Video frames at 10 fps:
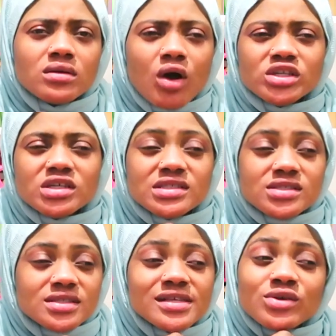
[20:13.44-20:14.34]
orders
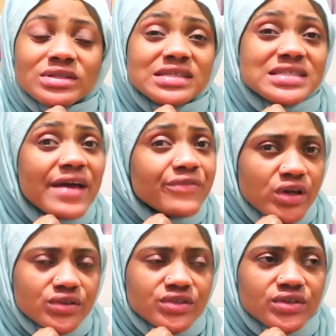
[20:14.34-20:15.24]
is on the
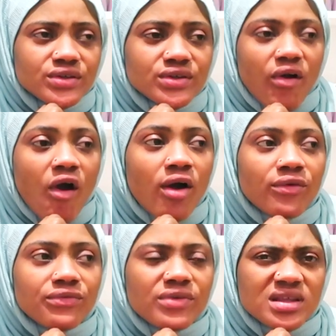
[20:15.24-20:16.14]
7th
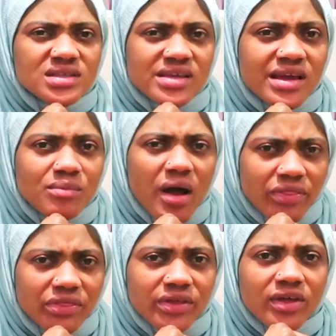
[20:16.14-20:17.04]
of this year
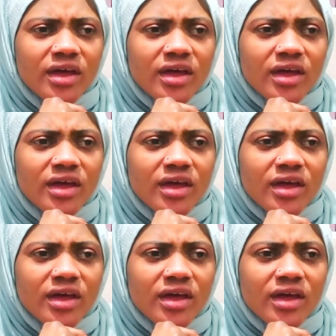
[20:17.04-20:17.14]
month.